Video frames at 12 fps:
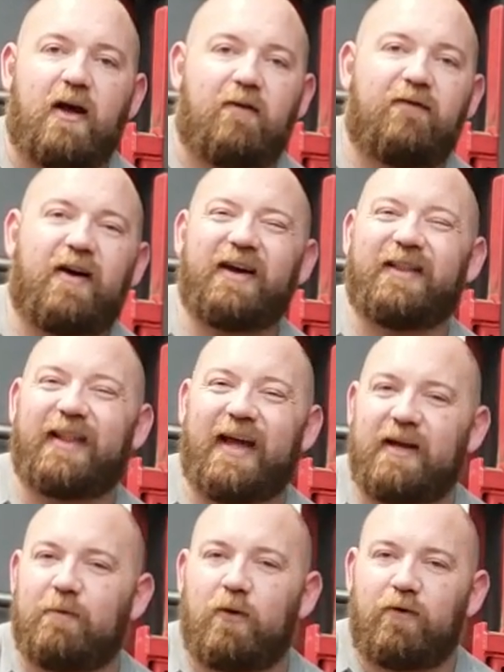very
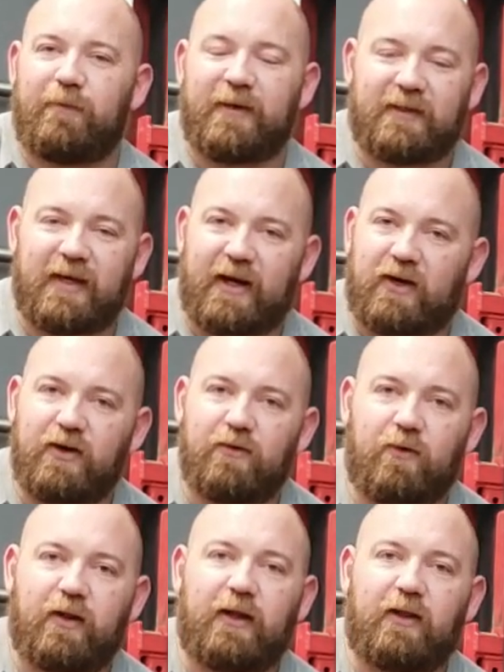light movements that I couldn't
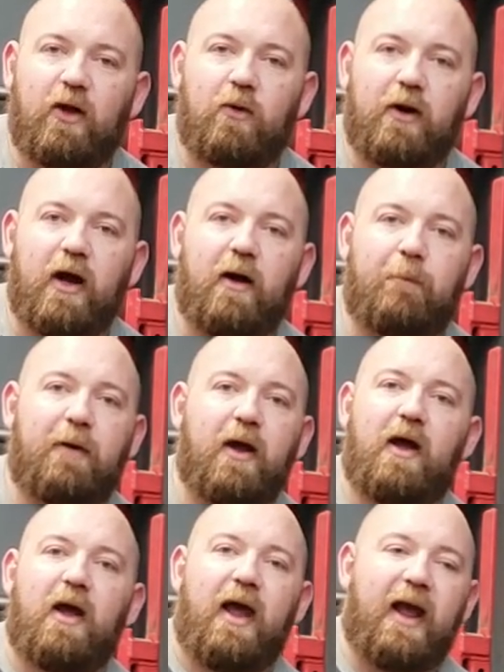really load up.
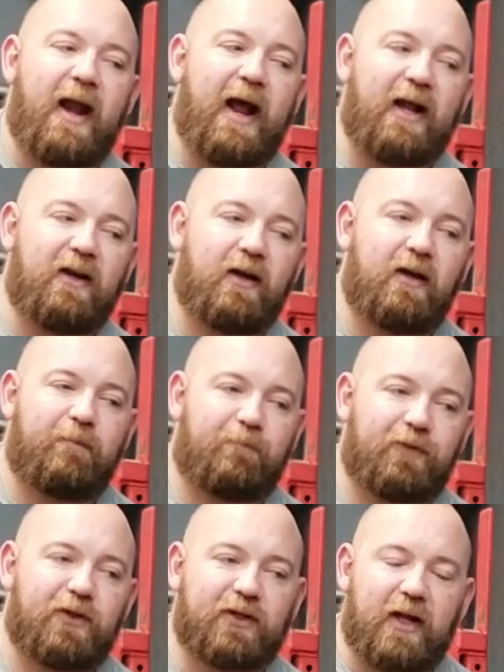And I had to
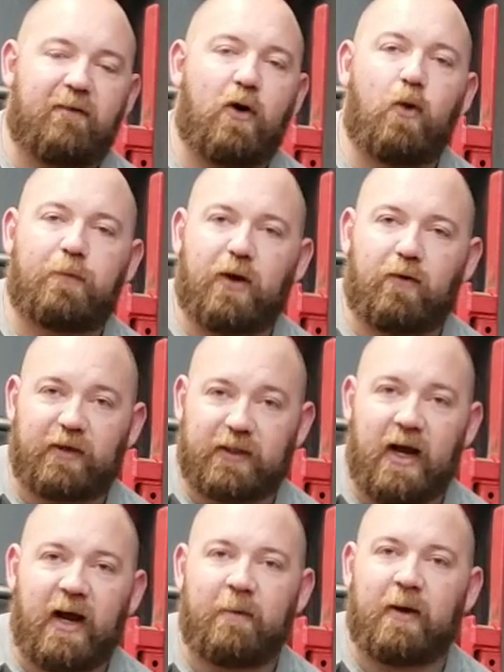just kind of hope that over
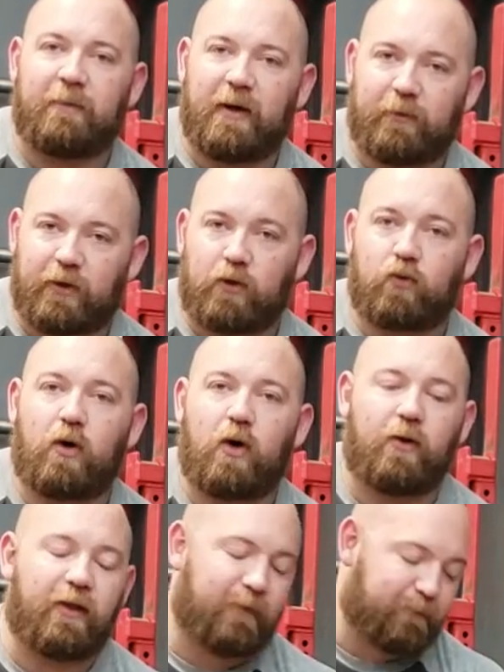time I'd be able to
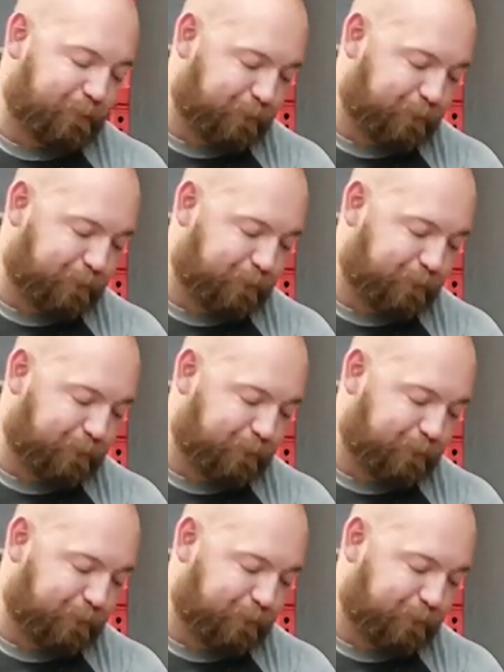grow them.